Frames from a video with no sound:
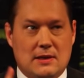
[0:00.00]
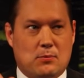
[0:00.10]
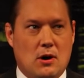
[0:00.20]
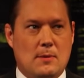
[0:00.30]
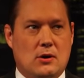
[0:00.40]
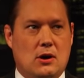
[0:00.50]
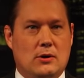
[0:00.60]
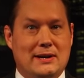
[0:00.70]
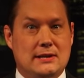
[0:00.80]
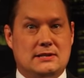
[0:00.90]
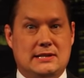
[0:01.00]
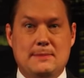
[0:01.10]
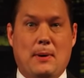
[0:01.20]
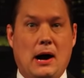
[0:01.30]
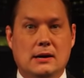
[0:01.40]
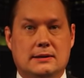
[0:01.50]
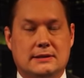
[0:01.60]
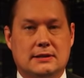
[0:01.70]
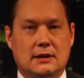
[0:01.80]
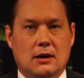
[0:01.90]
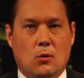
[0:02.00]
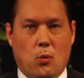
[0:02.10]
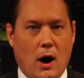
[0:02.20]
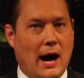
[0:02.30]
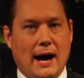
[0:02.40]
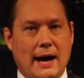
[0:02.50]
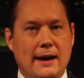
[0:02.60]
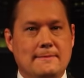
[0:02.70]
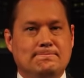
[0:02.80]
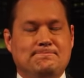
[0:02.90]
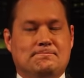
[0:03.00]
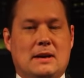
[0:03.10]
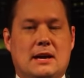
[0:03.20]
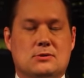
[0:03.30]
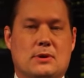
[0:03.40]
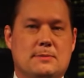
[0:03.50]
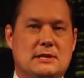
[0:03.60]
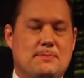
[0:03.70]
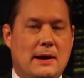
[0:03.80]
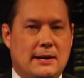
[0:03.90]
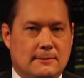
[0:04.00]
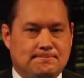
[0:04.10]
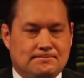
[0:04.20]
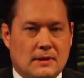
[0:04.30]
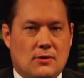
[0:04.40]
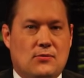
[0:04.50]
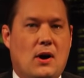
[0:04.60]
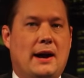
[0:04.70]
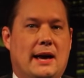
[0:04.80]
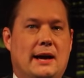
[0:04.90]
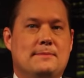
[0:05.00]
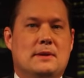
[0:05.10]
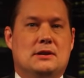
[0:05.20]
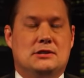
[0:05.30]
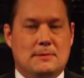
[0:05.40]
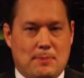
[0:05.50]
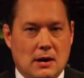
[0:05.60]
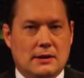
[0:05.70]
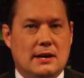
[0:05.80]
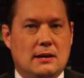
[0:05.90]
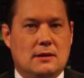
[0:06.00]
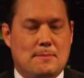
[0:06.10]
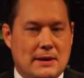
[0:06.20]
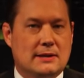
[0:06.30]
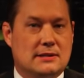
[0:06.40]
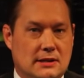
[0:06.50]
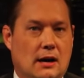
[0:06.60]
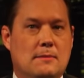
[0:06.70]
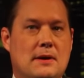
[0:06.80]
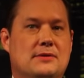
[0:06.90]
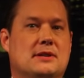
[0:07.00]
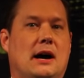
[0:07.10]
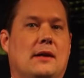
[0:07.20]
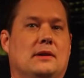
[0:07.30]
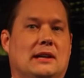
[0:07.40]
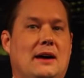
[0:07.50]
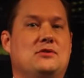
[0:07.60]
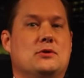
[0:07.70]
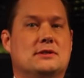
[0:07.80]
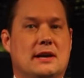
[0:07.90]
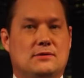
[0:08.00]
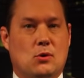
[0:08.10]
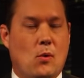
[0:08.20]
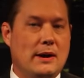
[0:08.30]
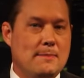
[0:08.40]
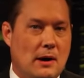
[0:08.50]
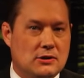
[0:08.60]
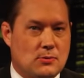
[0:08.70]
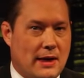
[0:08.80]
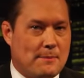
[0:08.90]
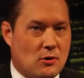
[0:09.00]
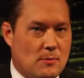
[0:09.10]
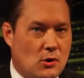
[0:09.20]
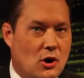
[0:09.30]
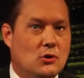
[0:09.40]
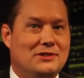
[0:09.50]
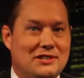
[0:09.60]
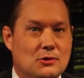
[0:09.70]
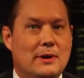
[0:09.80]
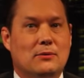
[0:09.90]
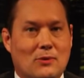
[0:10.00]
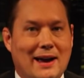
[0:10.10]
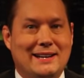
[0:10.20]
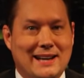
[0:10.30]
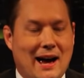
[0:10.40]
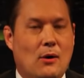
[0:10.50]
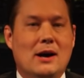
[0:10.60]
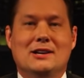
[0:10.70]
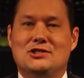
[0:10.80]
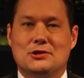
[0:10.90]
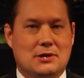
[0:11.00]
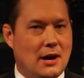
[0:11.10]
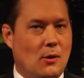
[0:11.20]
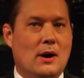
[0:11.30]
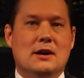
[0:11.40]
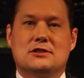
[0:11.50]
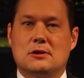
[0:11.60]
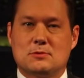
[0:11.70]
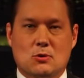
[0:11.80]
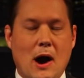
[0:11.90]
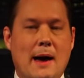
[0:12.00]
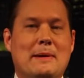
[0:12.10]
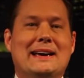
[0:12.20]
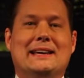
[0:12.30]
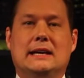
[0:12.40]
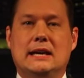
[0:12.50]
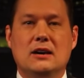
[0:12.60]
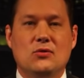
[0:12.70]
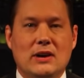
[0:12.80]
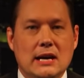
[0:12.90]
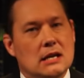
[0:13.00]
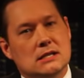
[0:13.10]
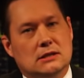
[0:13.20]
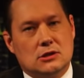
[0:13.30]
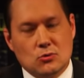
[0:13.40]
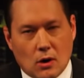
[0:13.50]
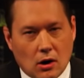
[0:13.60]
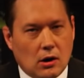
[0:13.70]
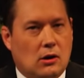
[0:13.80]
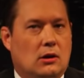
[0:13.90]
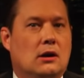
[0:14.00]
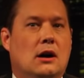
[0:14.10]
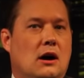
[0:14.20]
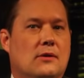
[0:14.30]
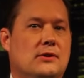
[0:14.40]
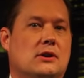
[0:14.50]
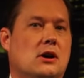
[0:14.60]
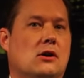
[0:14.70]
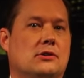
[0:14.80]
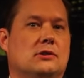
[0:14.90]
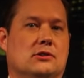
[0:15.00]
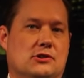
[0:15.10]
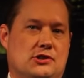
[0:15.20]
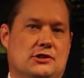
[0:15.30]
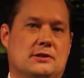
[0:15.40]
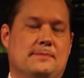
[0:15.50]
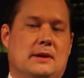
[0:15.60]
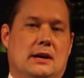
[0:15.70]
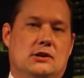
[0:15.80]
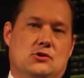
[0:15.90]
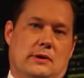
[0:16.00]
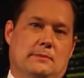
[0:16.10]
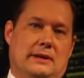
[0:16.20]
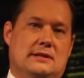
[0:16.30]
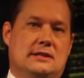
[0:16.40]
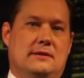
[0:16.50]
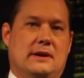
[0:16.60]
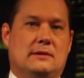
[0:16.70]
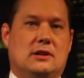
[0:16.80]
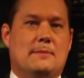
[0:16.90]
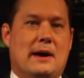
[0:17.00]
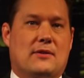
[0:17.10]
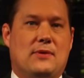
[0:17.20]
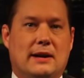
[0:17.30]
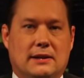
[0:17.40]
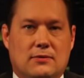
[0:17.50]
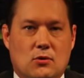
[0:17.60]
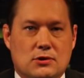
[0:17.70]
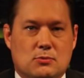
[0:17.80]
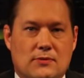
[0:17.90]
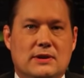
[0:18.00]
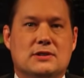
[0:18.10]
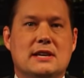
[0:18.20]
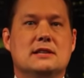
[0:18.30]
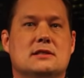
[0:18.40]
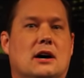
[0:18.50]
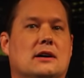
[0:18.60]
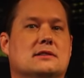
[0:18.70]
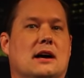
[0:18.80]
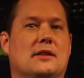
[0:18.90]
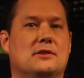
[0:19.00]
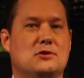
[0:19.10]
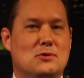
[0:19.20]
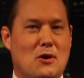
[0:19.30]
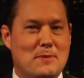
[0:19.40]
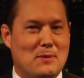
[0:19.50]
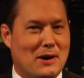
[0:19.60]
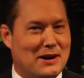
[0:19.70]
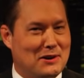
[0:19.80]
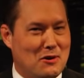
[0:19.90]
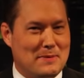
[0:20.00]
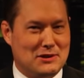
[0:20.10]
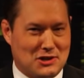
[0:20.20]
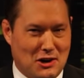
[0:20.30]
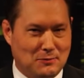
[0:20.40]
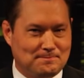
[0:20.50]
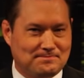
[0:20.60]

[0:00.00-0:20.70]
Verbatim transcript: The promo code is debunked. Why? Because we're going to be spending Friday debunking the biggest gun myths on the left. You could save $20 with that promo code. Do it right now. Just go, subscribe, give in to all of your carnal urges, and join Blaze TV. Glenn Beck finally, of course, reveals his thoughts on the new Obi-Wan Kenobi show.